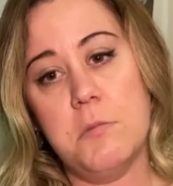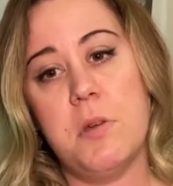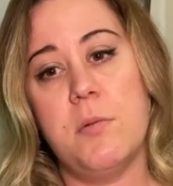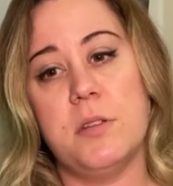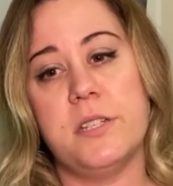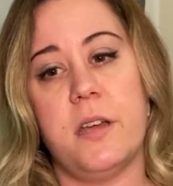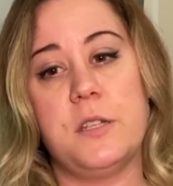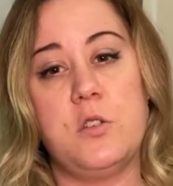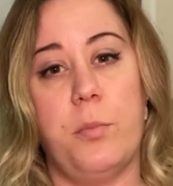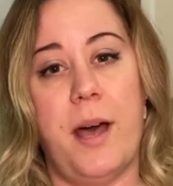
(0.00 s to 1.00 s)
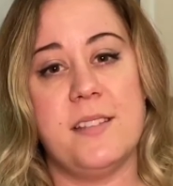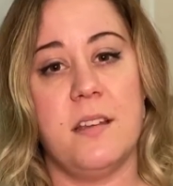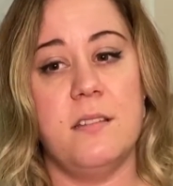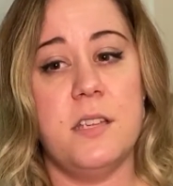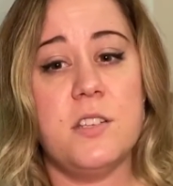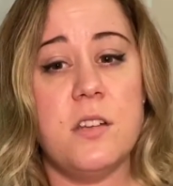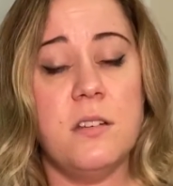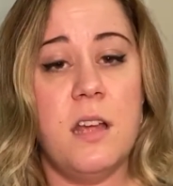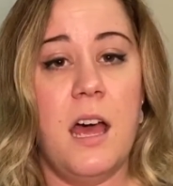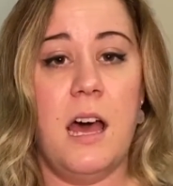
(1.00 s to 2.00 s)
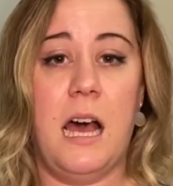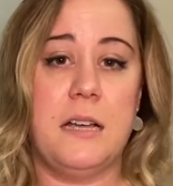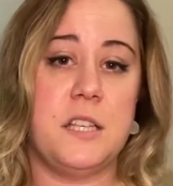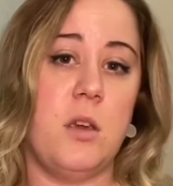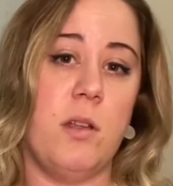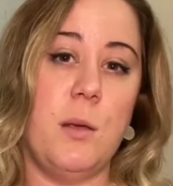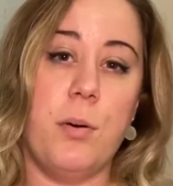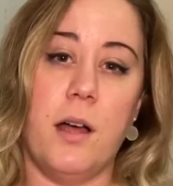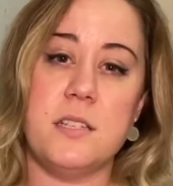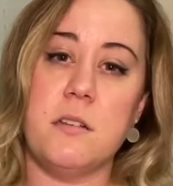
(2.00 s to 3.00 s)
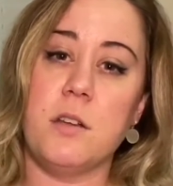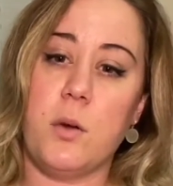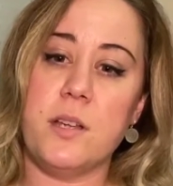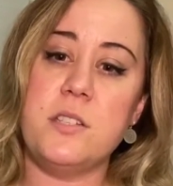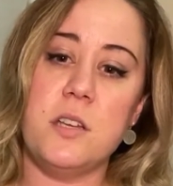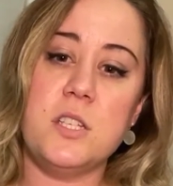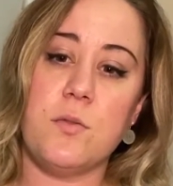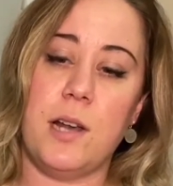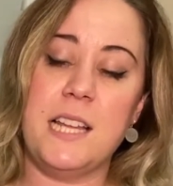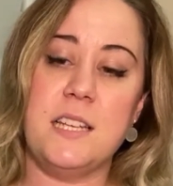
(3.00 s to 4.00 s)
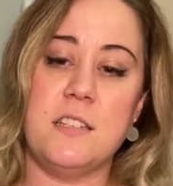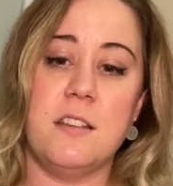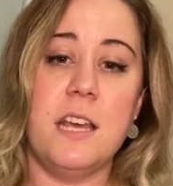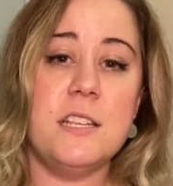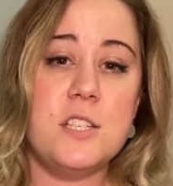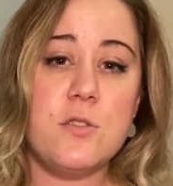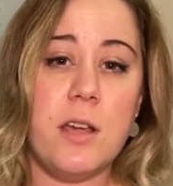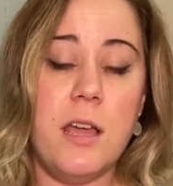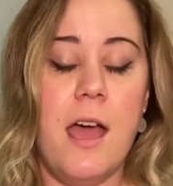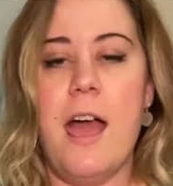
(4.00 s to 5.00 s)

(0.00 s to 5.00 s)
we will discuss your pet's condition, ask you any pertinent questions relating to the history,